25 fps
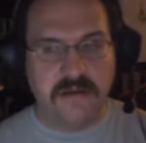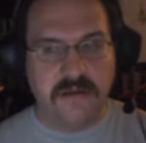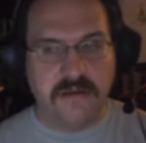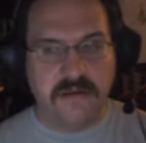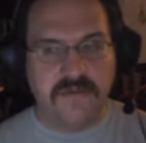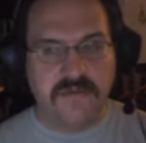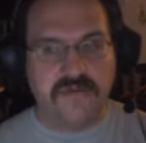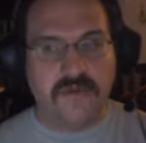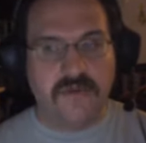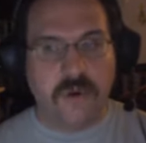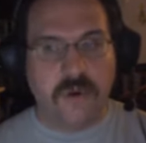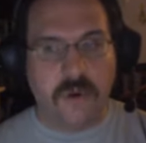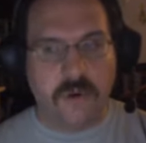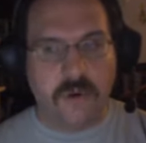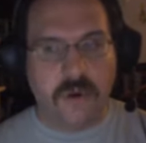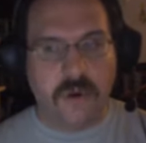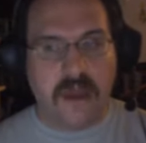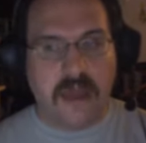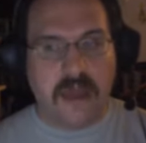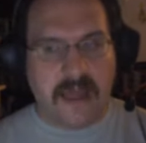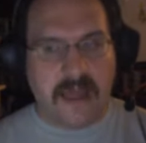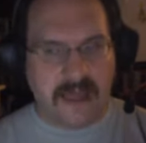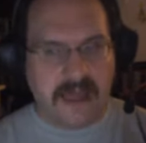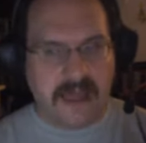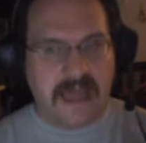So
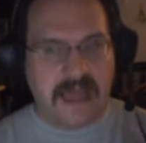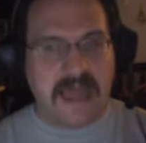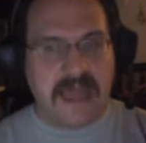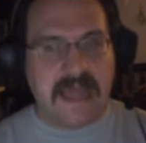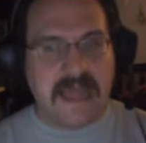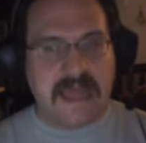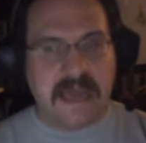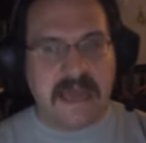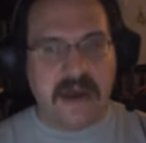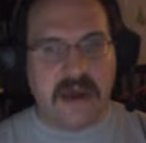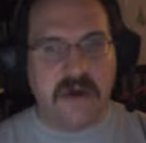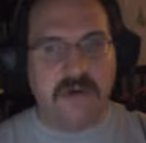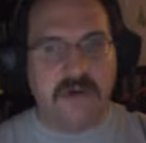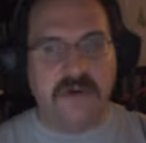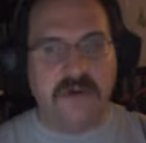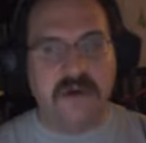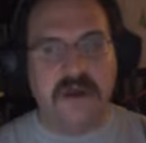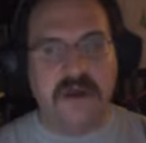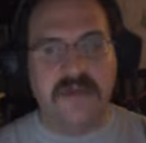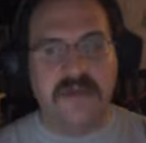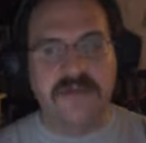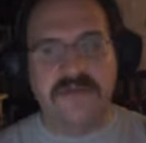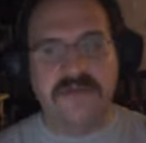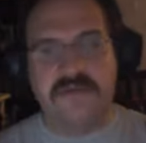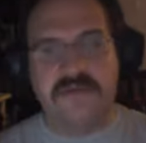hang out
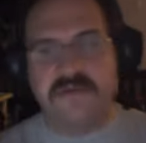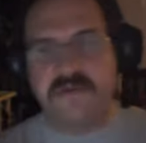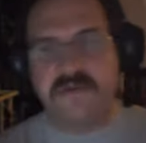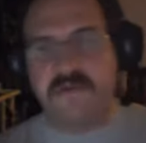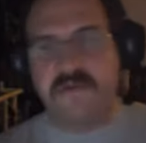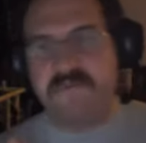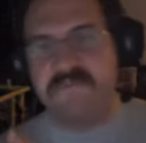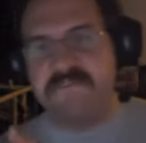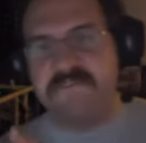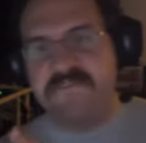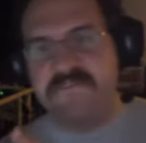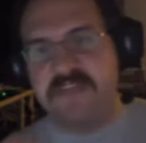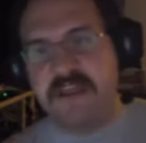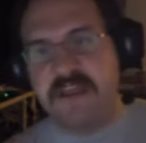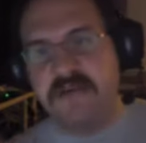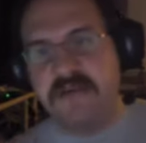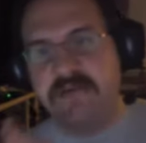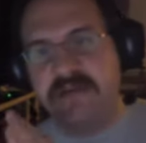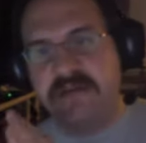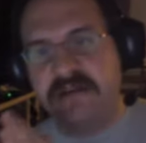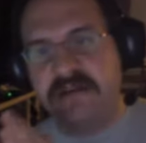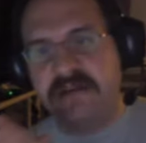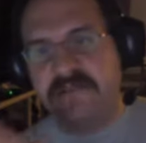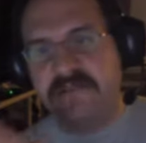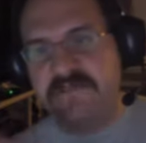until the
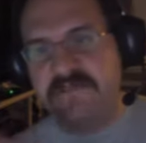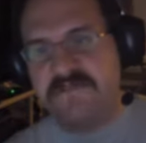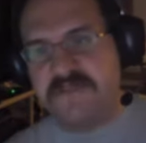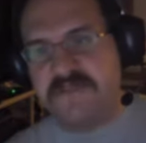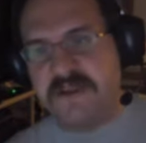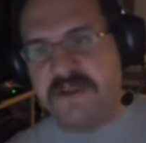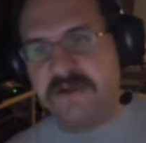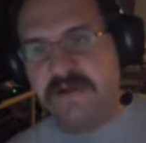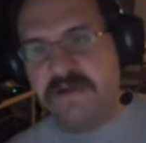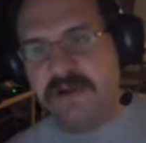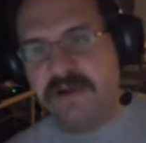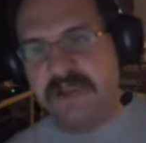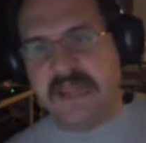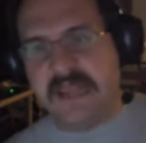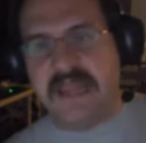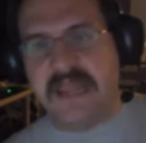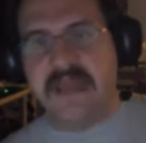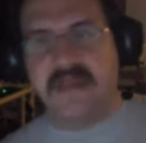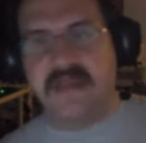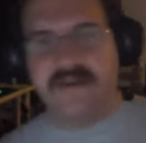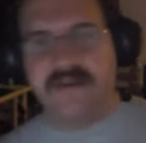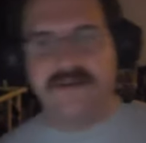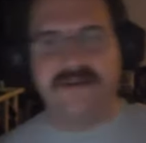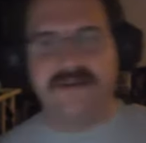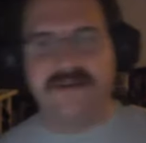very, very
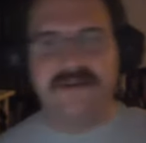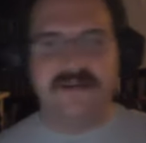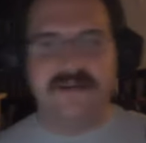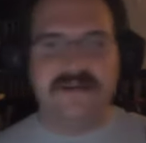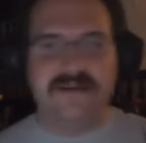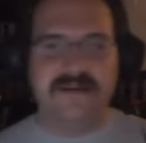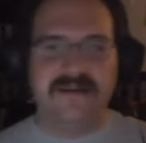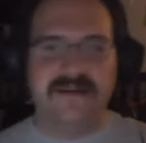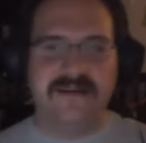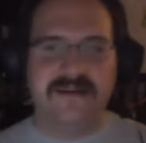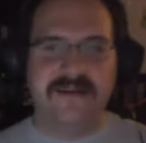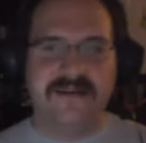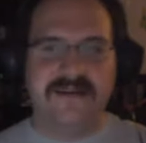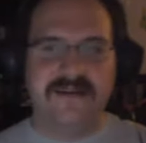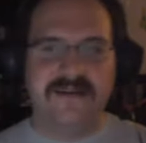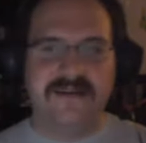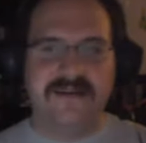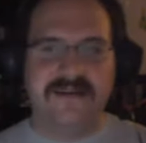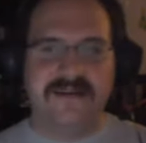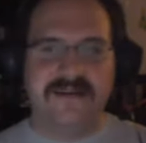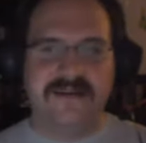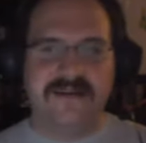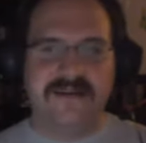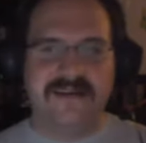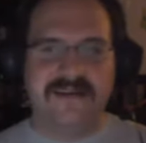end.
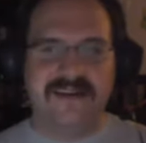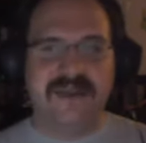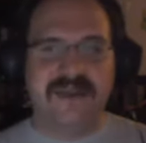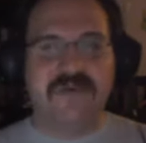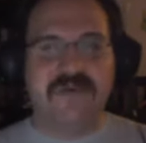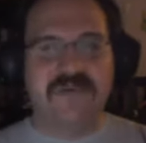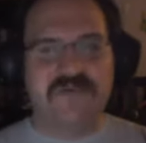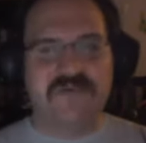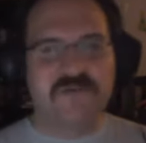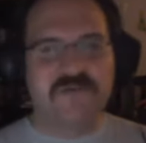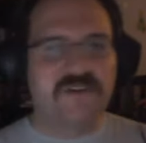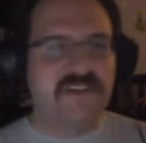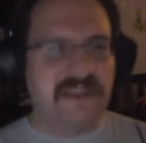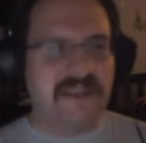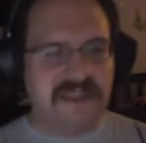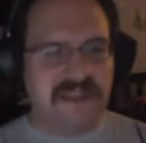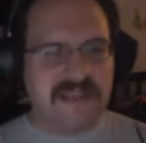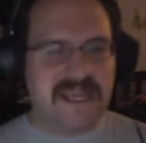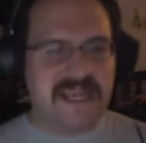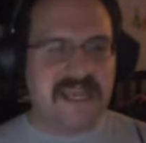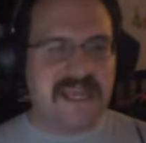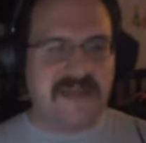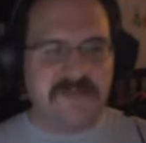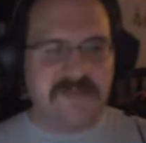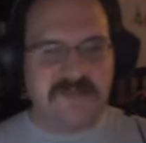It was really
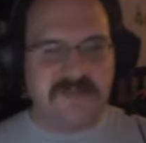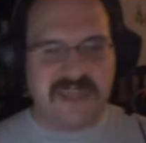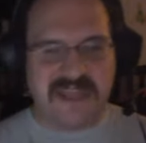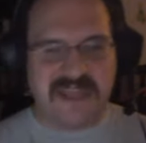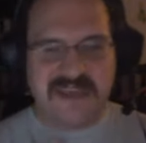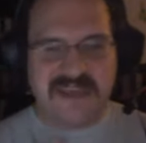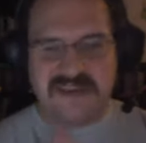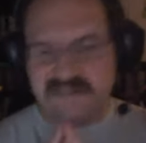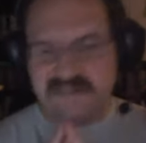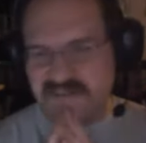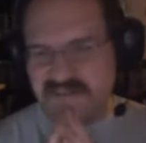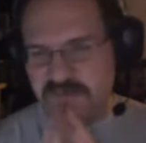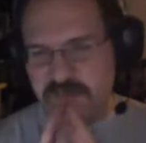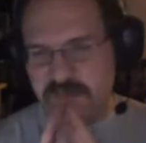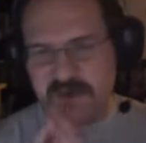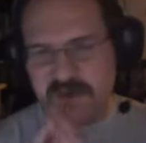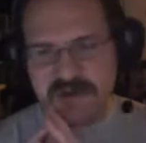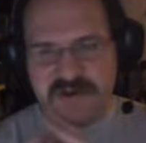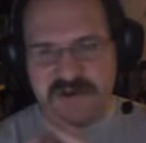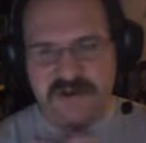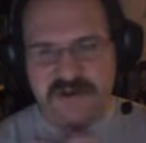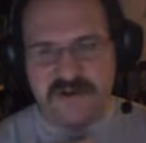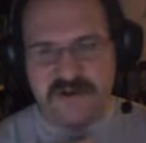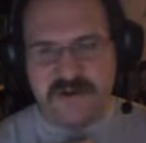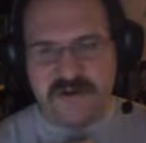neat being
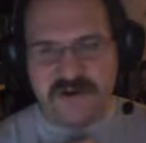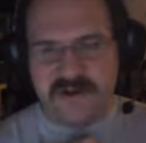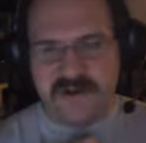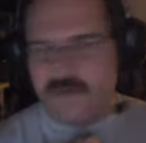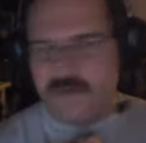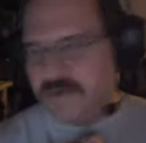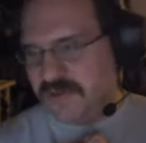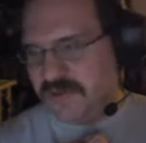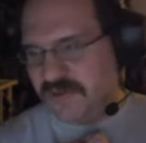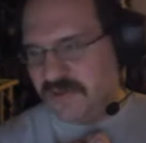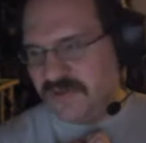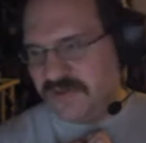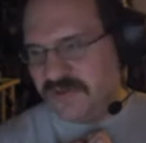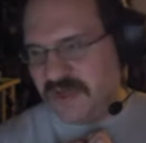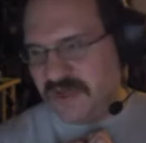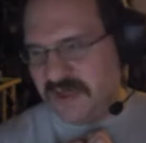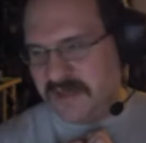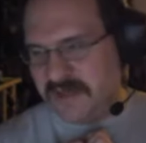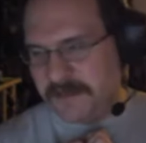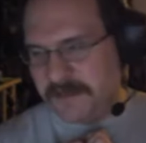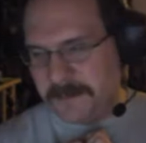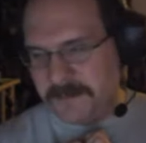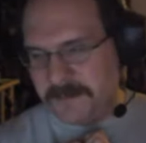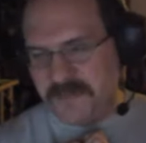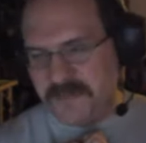conspiratorial with
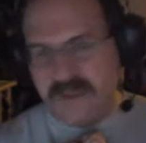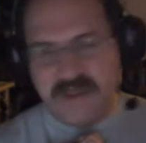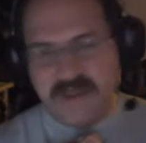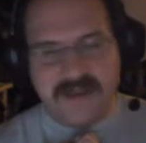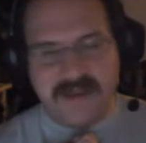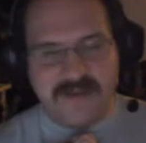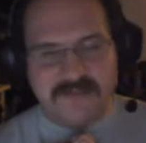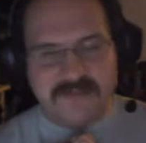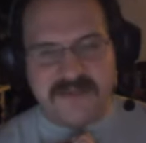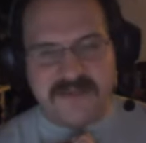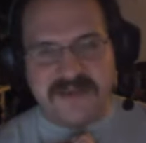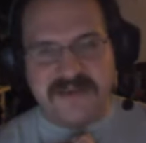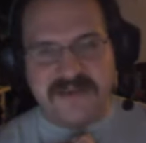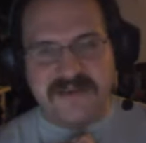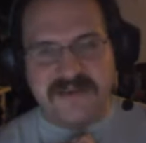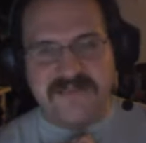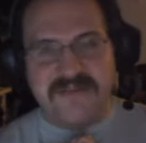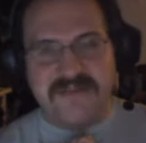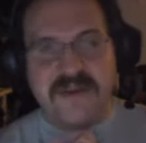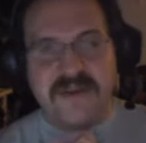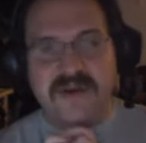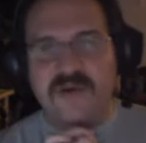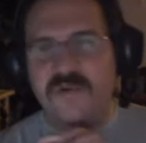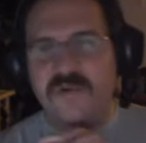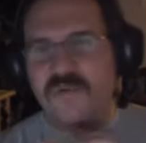Sun,
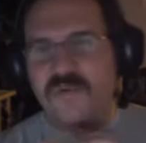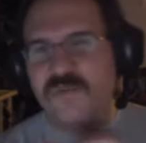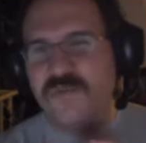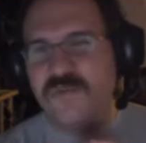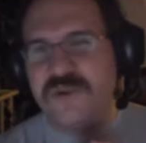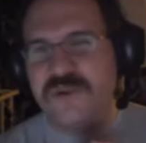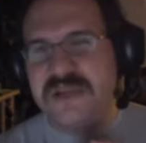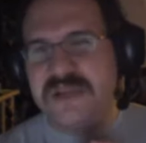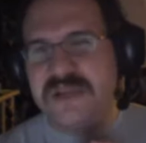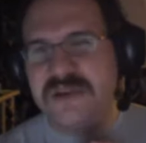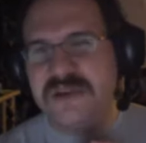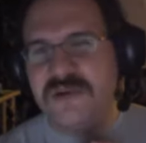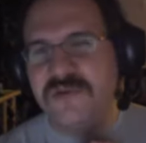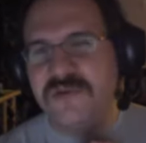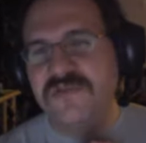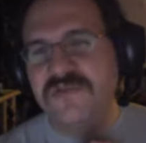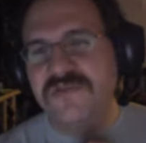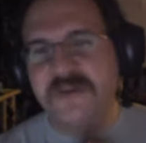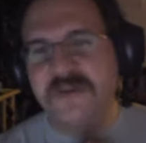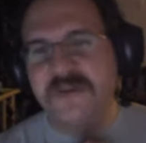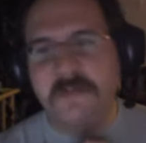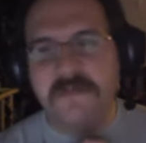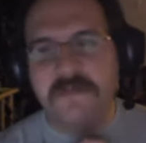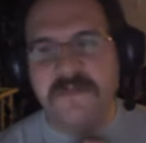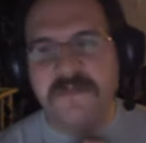because we knew
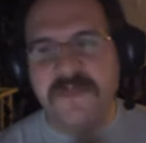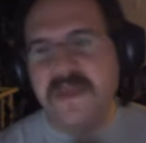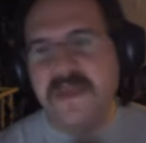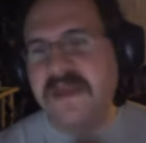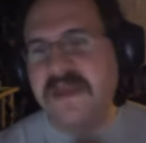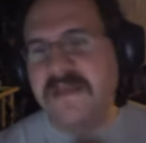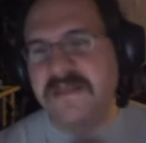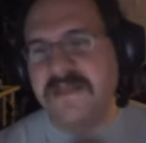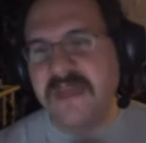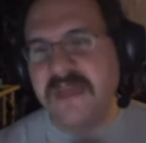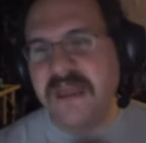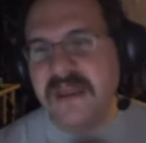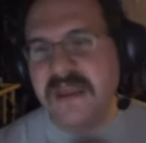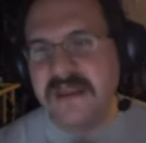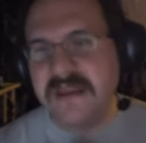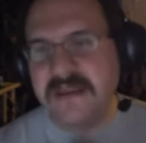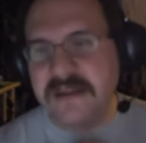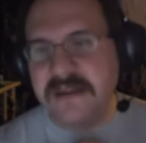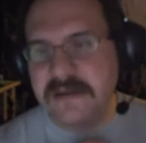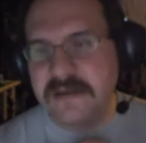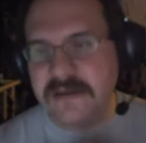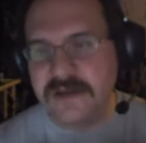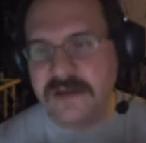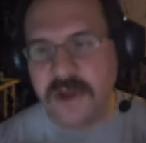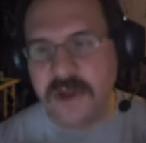something they
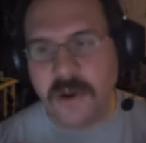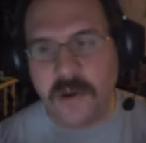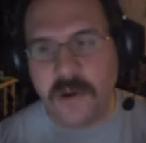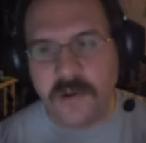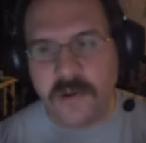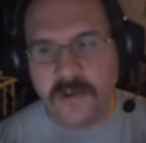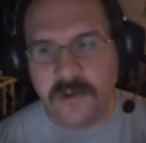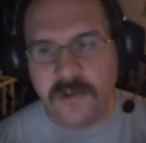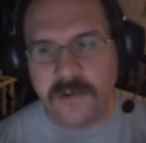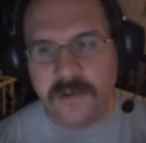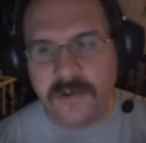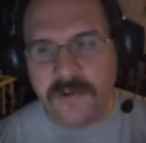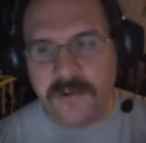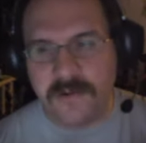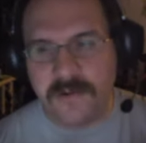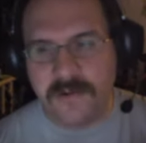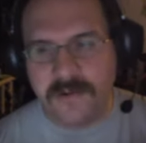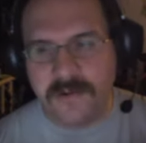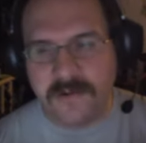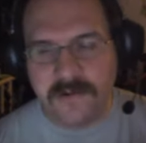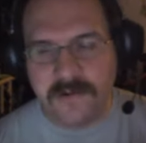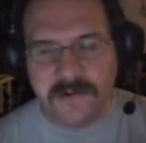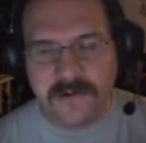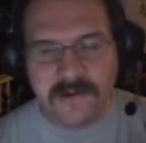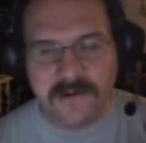didn't
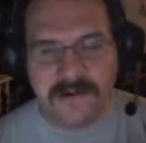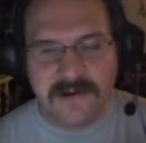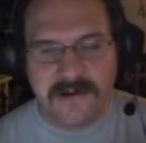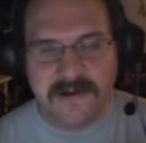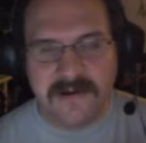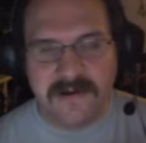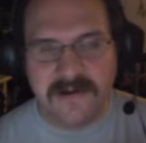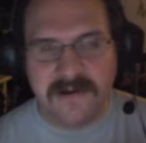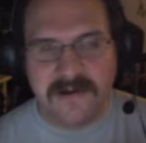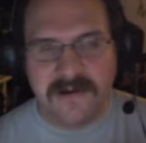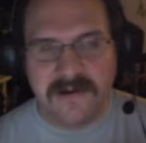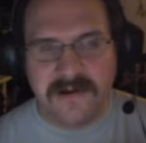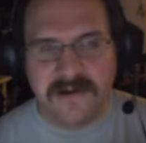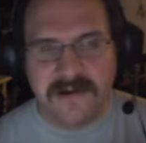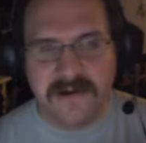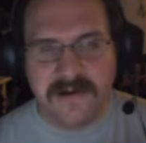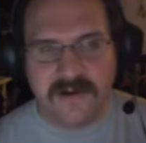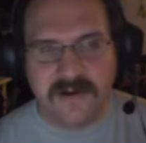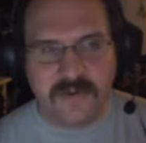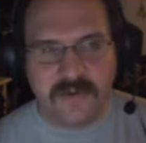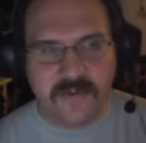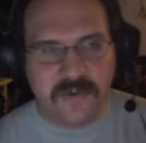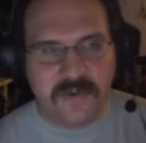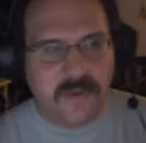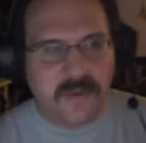know.
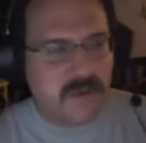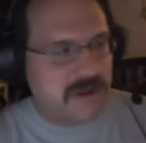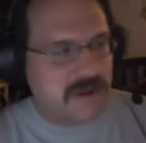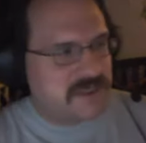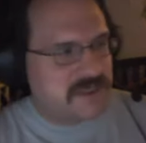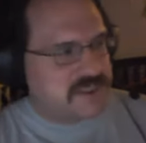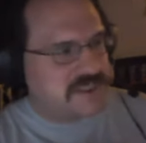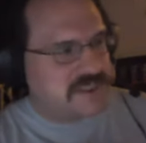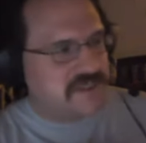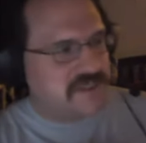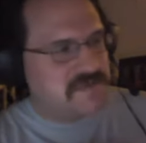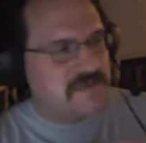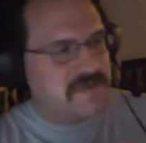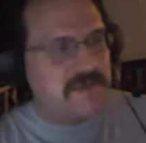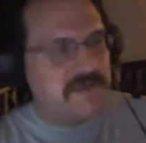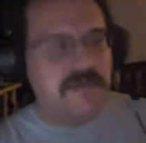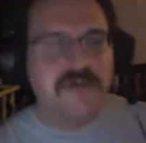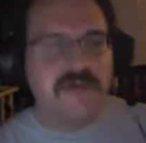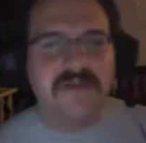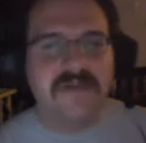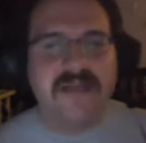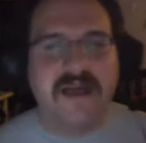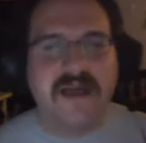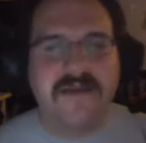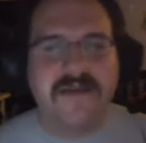We watched as
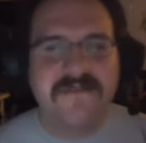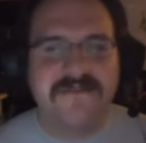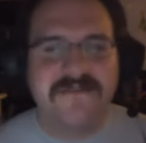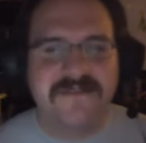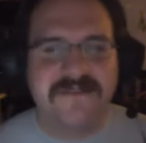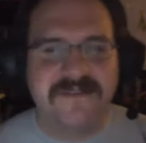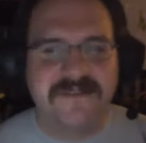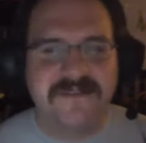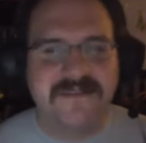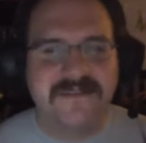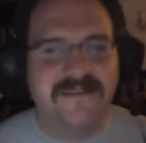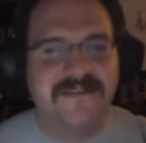people left.